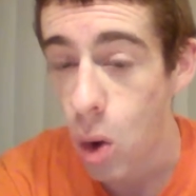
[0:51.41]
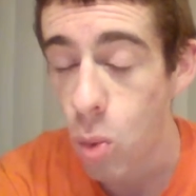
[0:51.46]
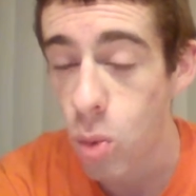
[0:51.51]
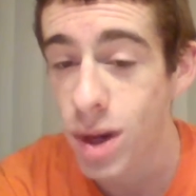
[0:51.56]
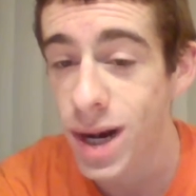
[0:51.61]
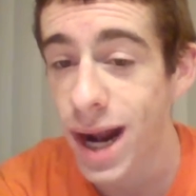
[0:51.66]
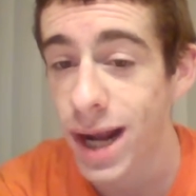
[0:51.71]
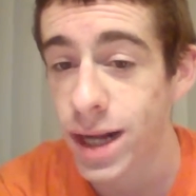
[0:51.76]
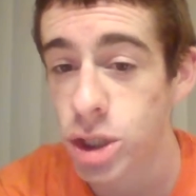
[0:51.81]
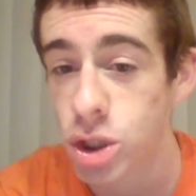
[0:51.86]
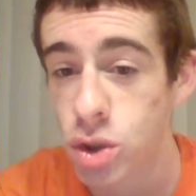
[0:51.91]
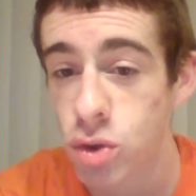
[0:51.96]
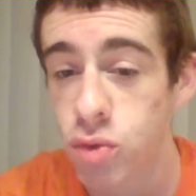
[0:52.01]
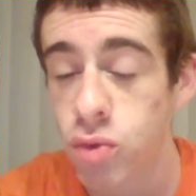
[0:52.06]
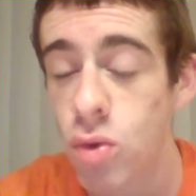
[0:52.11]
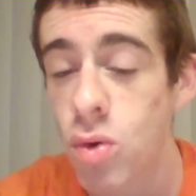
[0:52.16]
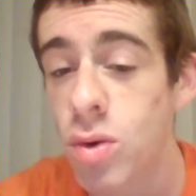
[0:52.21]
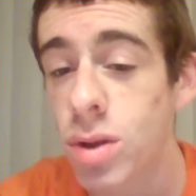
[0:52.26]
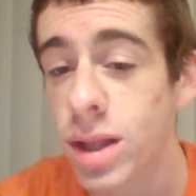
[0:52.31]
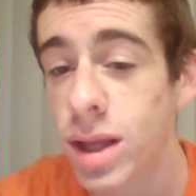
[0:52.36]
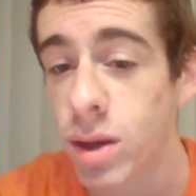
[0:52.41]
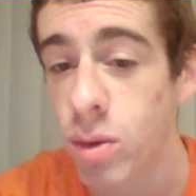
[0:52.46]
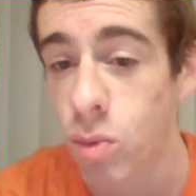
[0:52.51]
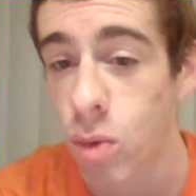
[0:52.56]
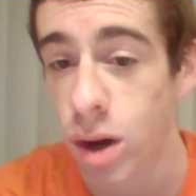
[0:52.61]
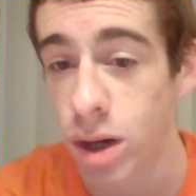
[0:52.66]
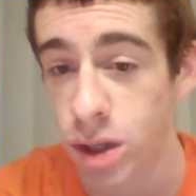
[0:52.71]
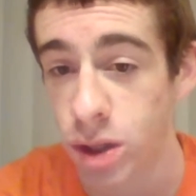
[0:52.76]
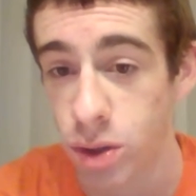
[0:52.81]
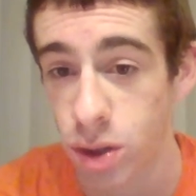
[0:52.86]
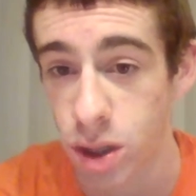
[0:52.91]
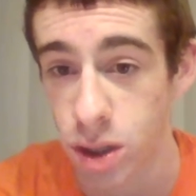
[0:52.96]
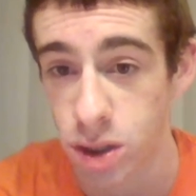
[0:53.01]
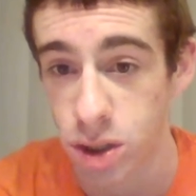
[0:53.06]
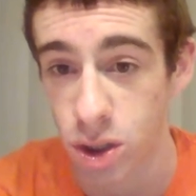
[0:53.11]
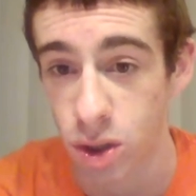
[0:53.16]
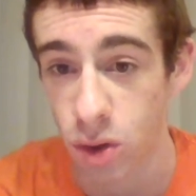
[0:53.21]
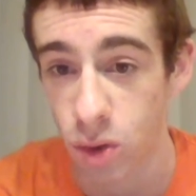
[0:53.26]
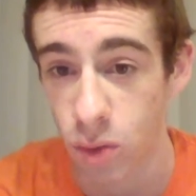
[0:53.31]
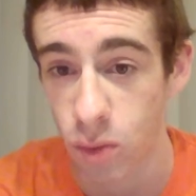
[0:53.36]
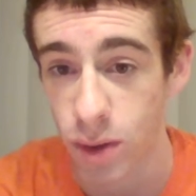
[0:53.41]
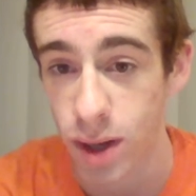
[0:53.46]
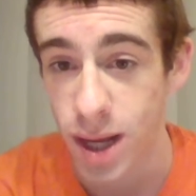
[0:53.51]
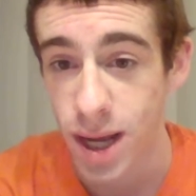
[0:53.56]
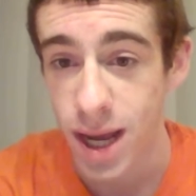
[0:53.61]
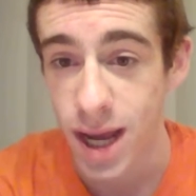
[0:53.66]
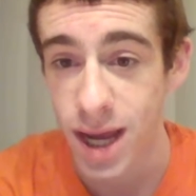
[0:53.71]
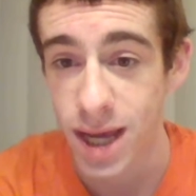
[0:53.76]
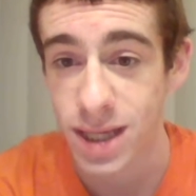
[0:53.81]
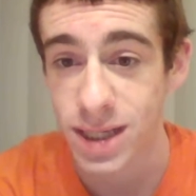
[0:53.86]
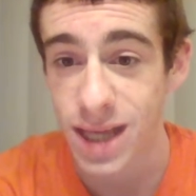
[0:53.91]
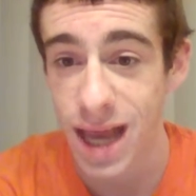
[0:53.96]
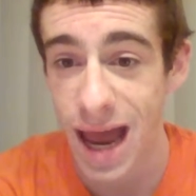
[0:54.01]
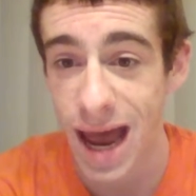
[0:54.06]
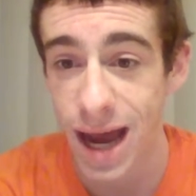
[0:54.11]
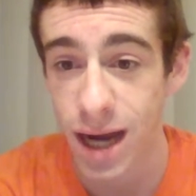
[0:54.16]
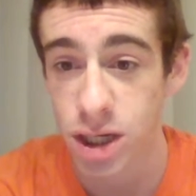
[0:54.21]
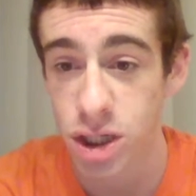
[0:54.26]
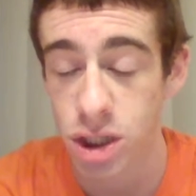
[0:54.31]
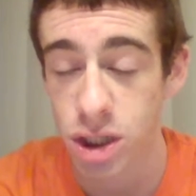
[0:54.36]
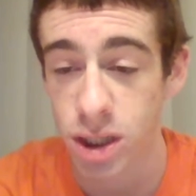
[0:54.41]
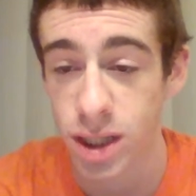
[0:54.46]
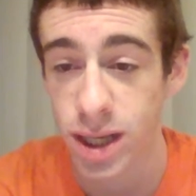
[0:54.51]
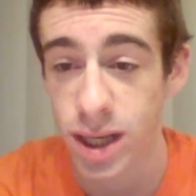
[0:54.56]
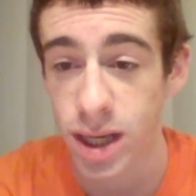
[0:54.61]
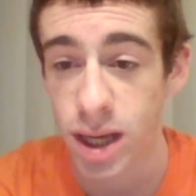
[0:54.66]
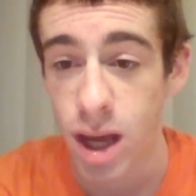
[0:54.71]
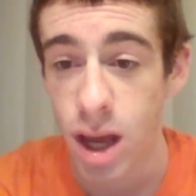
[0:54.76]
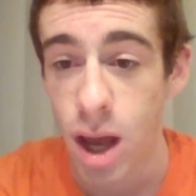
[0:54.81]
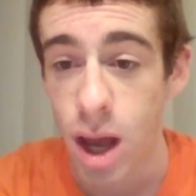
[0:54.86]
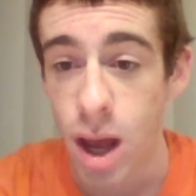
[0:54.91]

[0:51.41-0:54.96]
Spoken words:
What I truly want you to do is actually